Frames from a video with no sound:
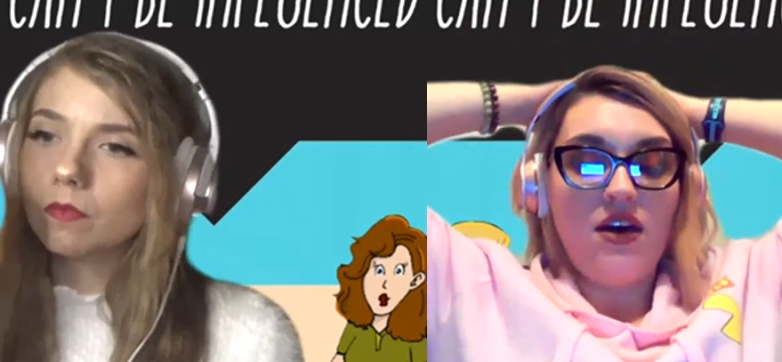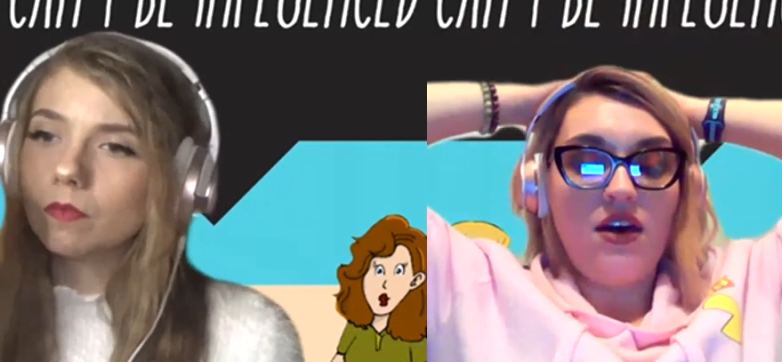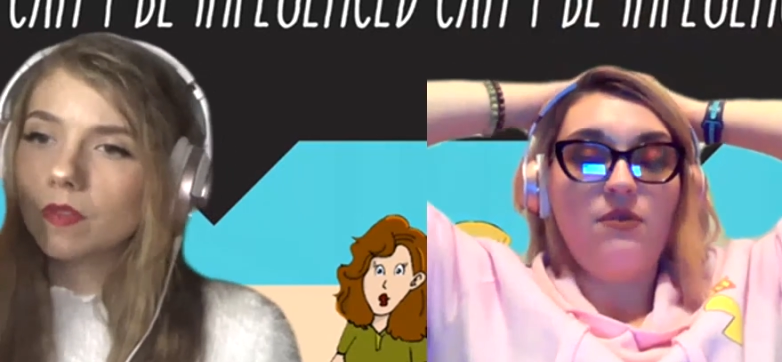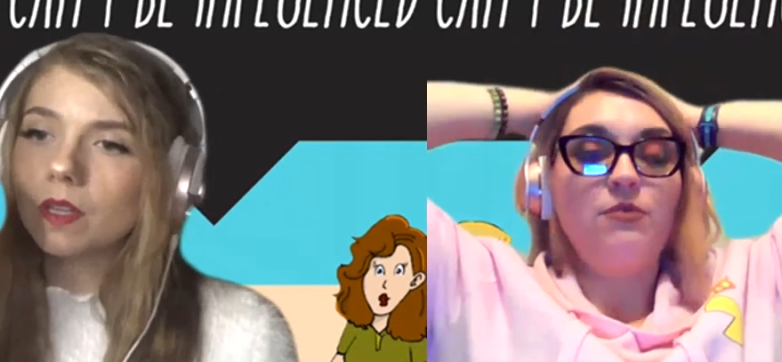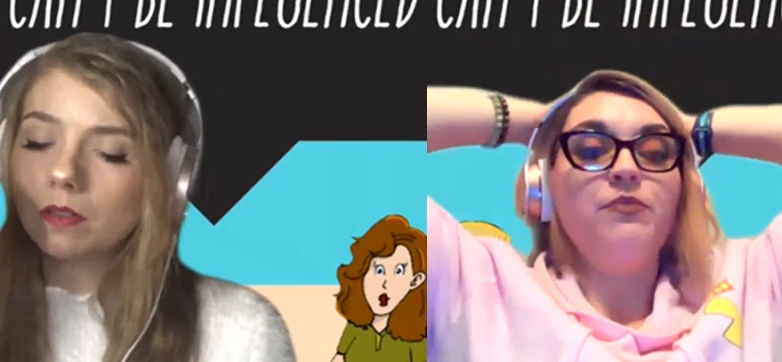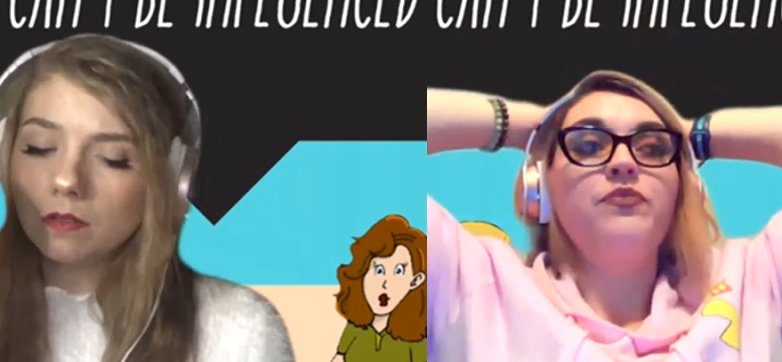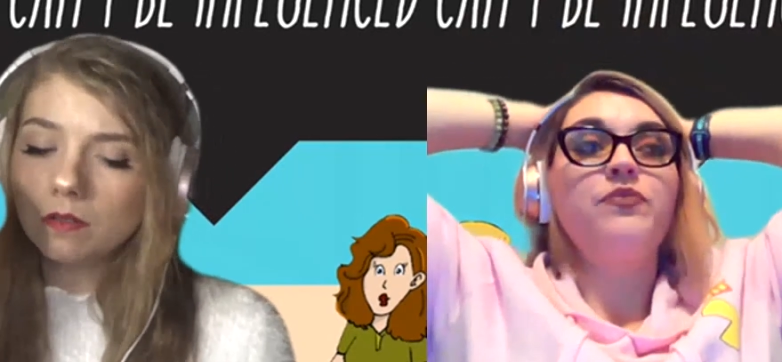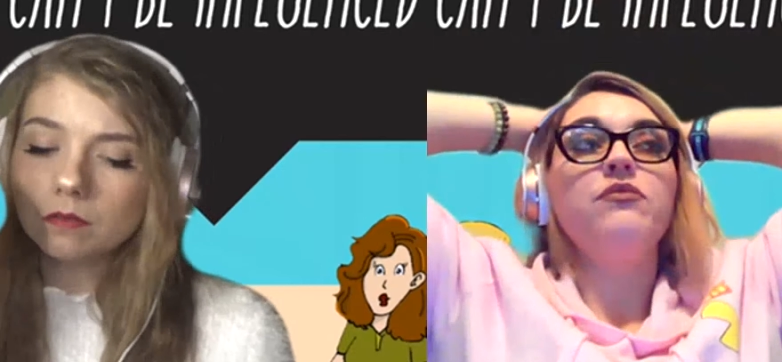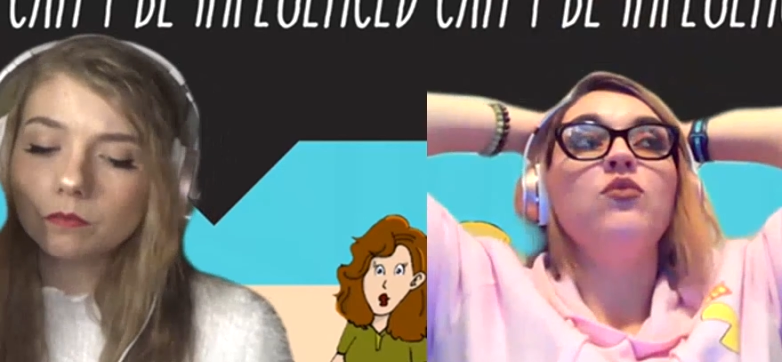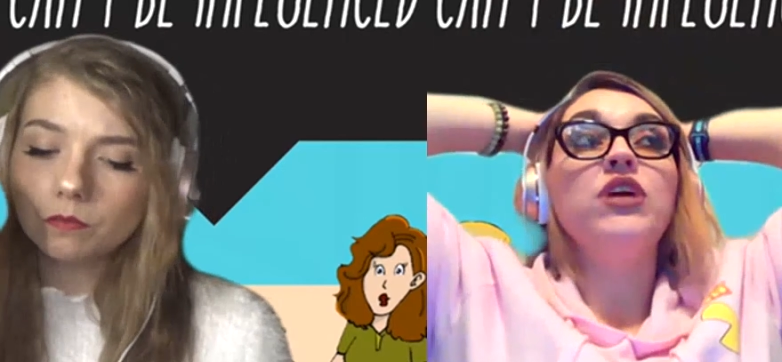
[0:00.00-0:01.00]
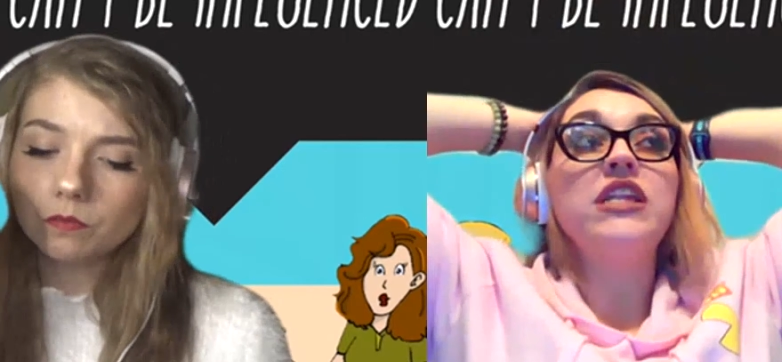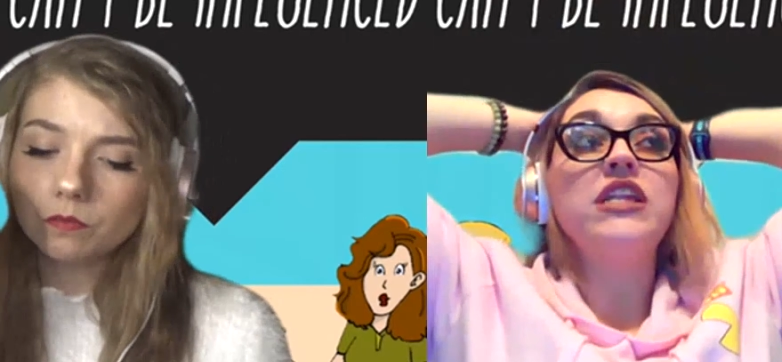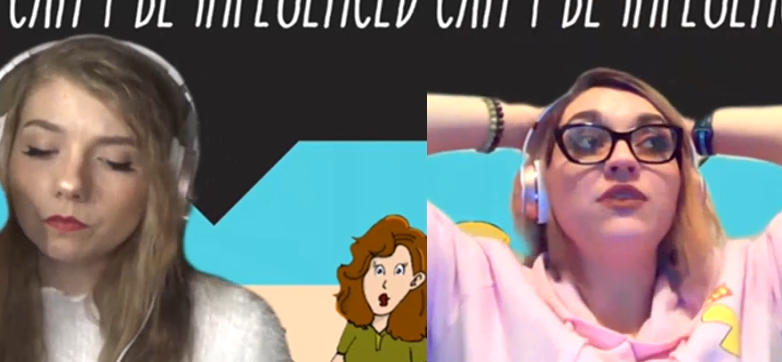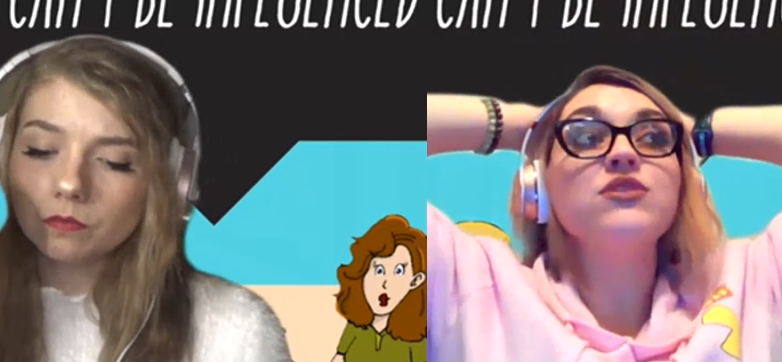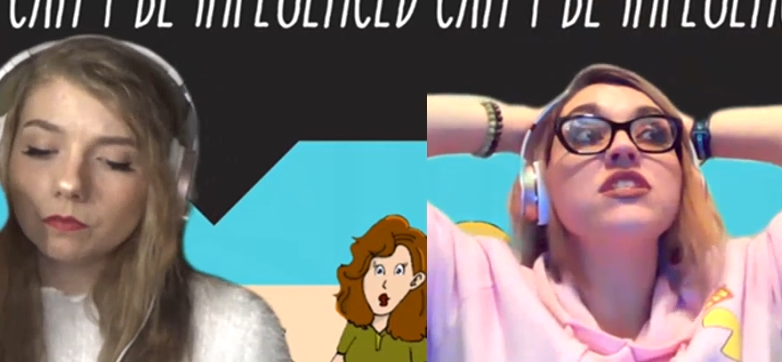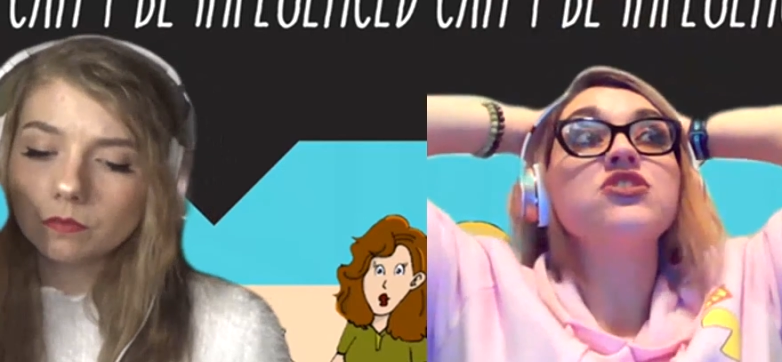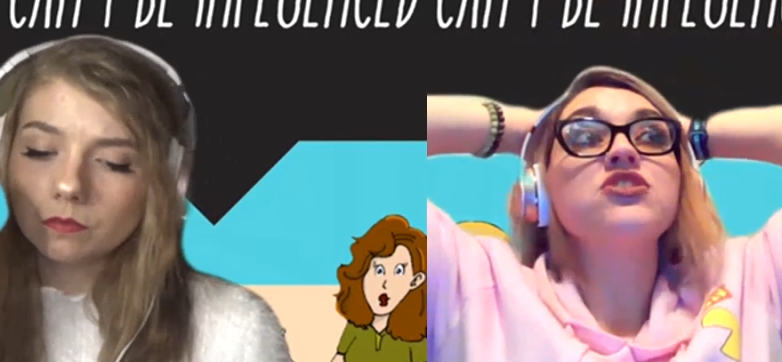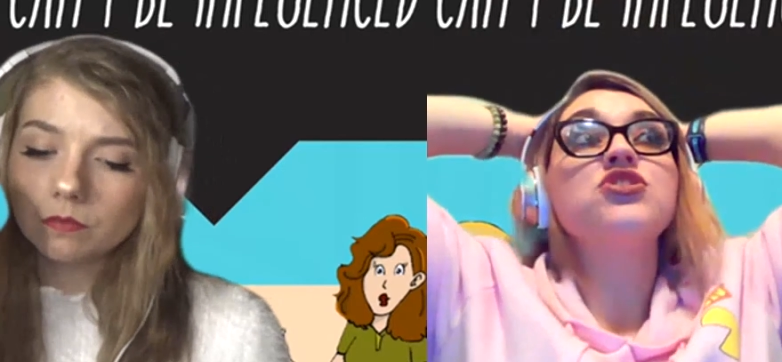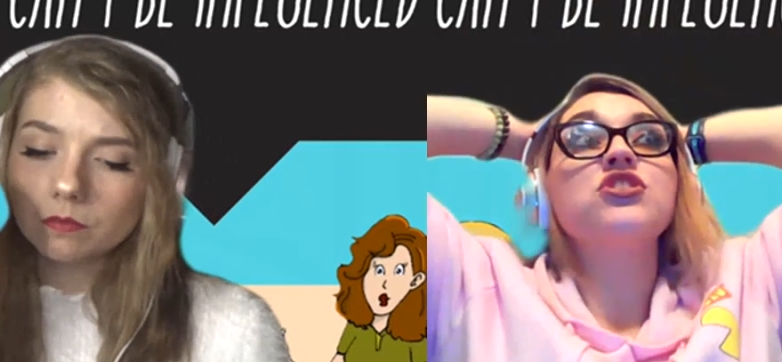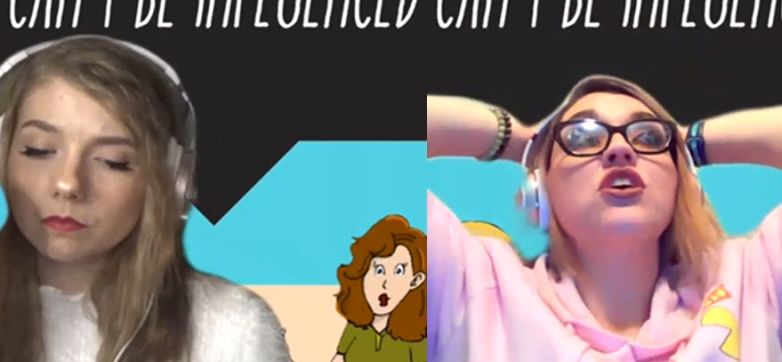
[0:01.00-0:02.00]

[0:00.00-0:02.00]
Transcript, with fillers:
Speaker 1: Um, when he was in